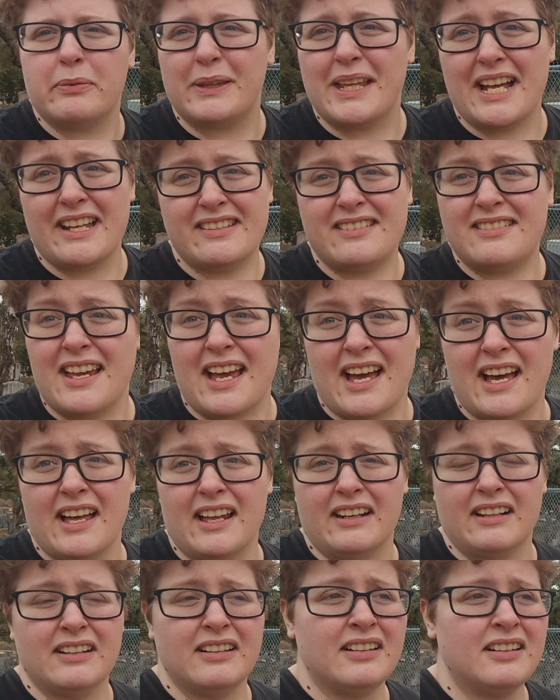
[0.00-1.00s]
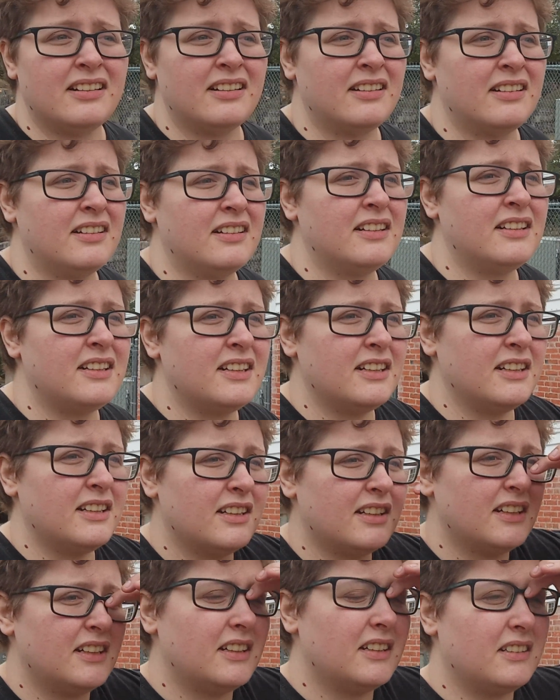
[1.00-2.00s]
but that's sad.
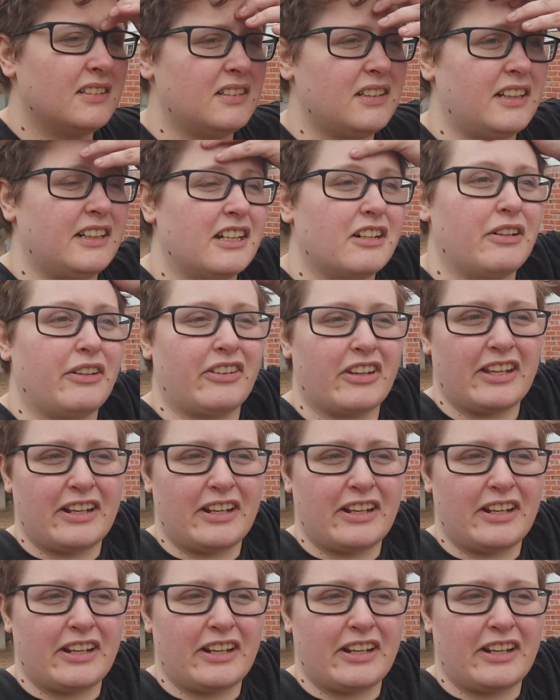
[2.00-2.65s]
You know, it's